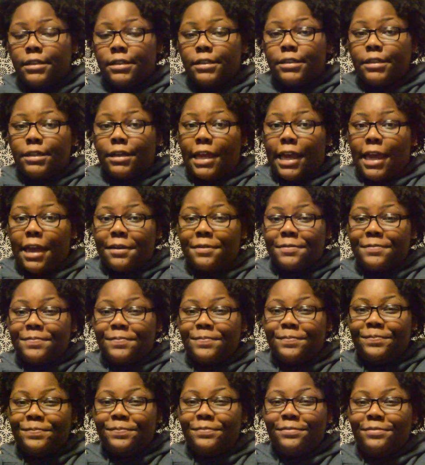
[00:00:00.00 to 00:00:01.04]
So yeah.
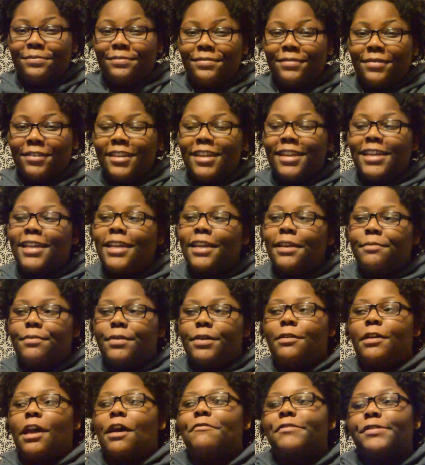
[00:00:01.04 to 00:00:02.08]

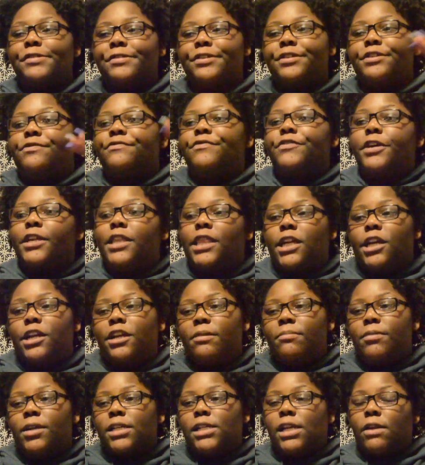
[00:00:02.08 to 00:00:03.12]
But I was reaching for a
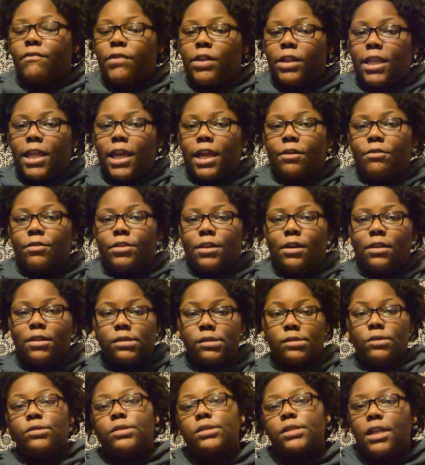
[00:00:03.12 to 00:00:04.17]
30 because I felt like with all the
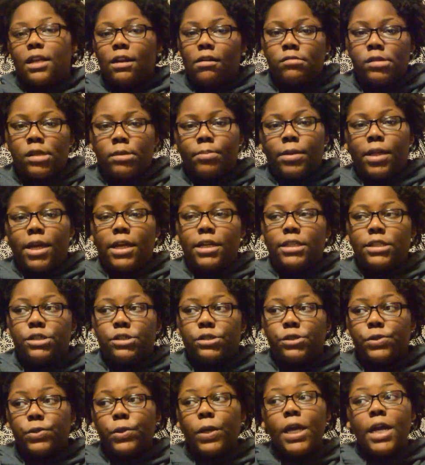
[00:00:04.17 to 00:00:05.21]
schools that I was applying
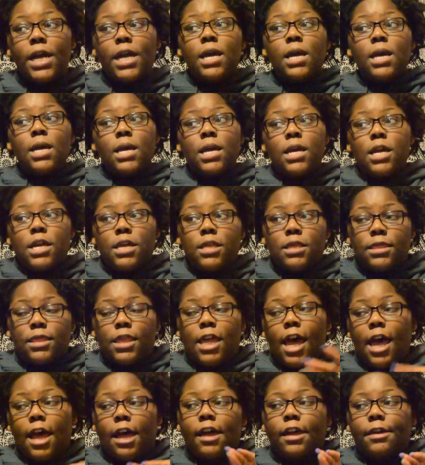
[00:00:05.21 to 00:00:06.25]
to,
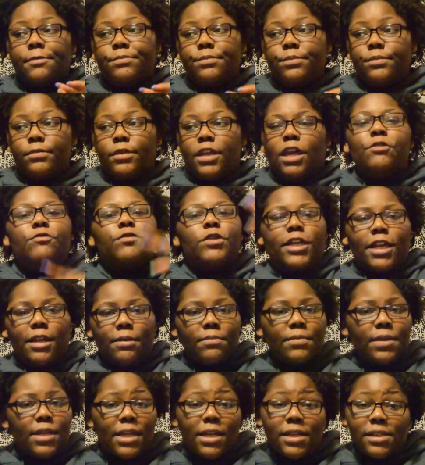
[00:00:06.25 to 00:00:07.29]
that it would
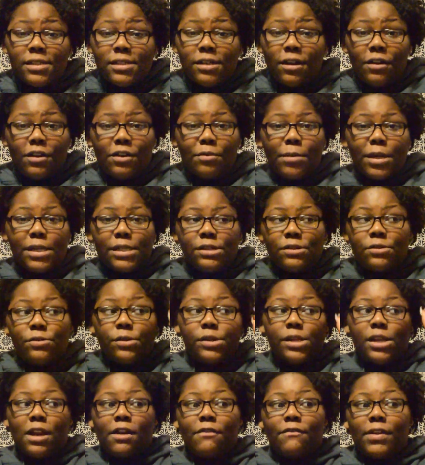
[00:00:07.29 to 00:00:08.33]
get me into all of my
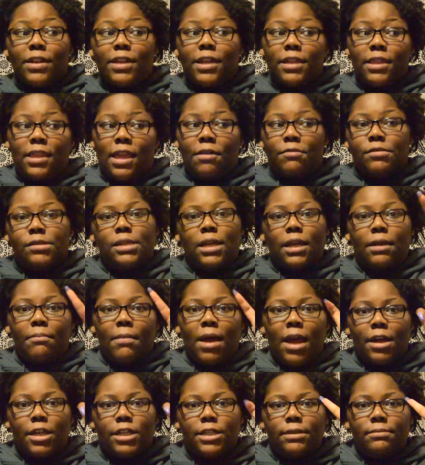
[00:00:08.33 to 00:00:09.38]
schools, and I felt like that was like
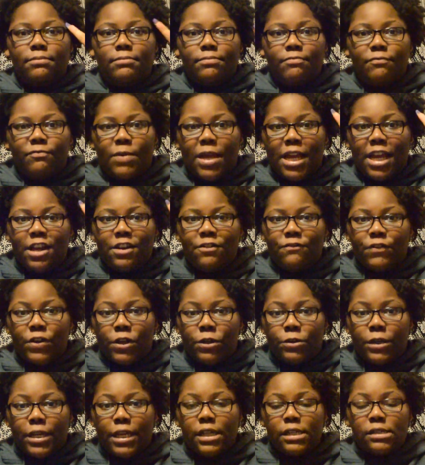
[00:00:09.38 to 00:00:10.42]
my main
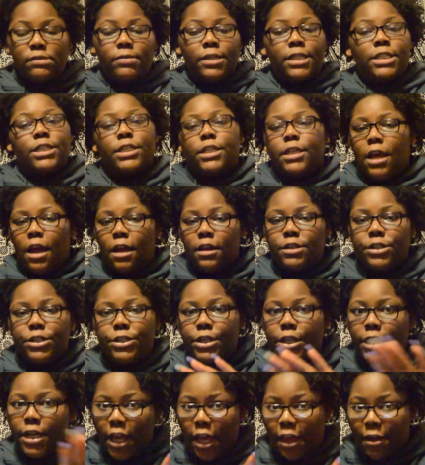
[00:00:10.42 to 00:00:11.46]
focus, which it
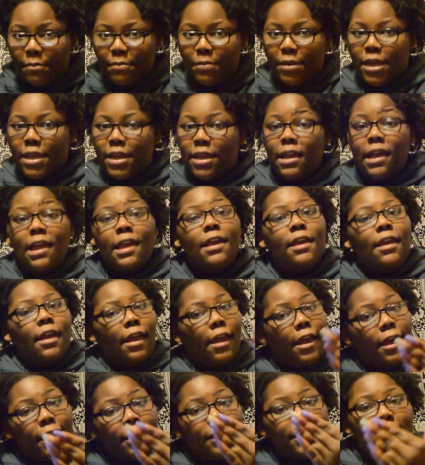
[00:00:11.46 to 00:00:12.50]
should not be,
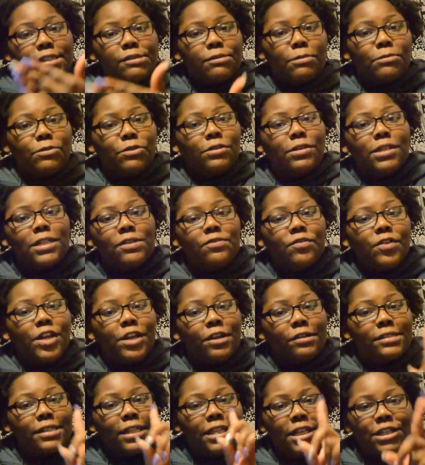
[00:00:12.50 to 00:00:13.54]
and that's why I'm doing this
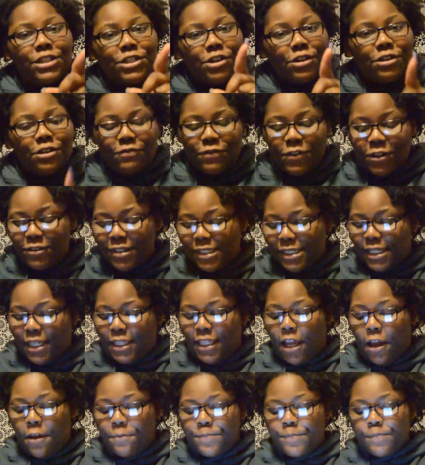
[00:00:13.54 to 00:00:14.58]
video, so that y'all don't focus
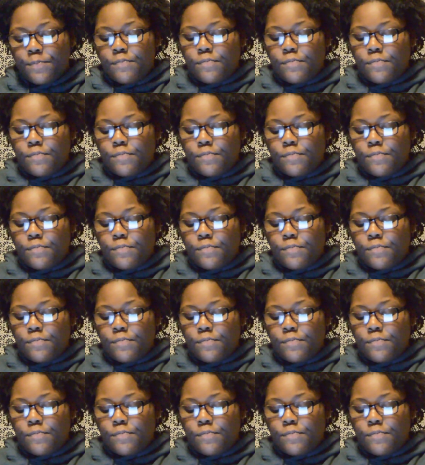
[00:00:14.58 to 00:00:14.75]
on that.